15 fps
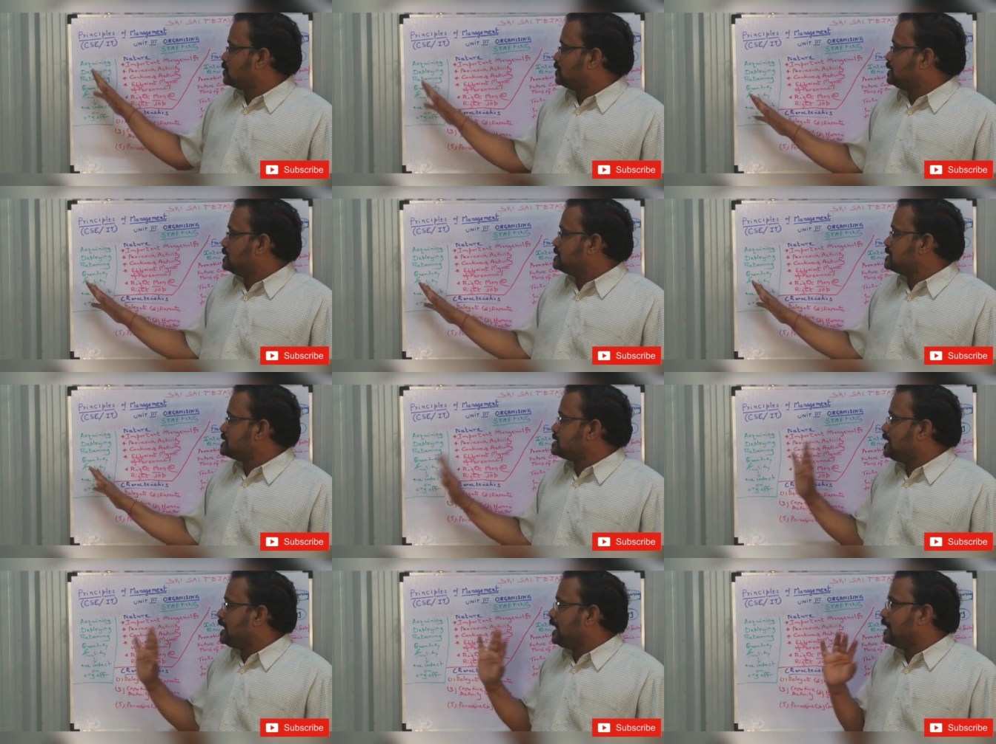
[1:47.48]
So this
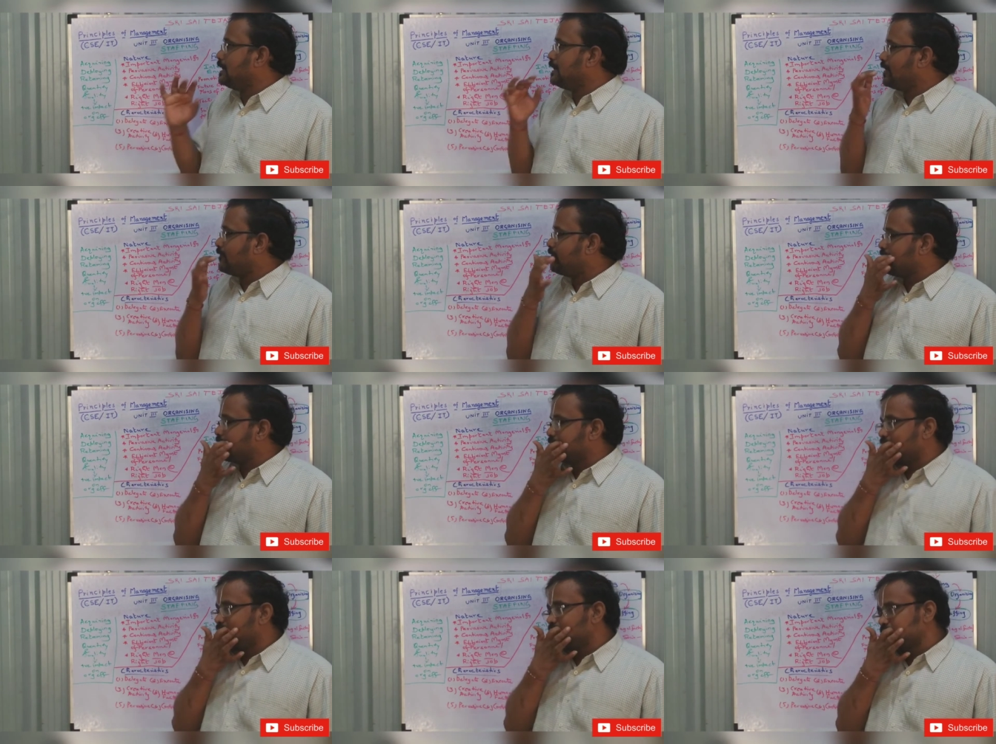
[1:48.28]
is the
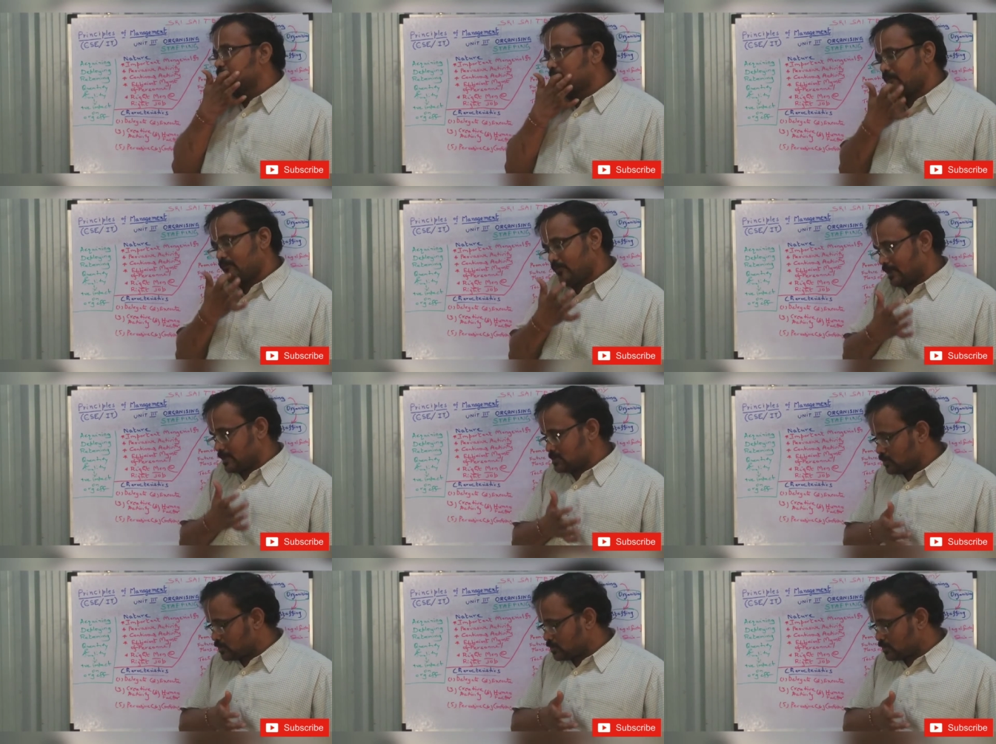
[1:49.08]
definition of staffing.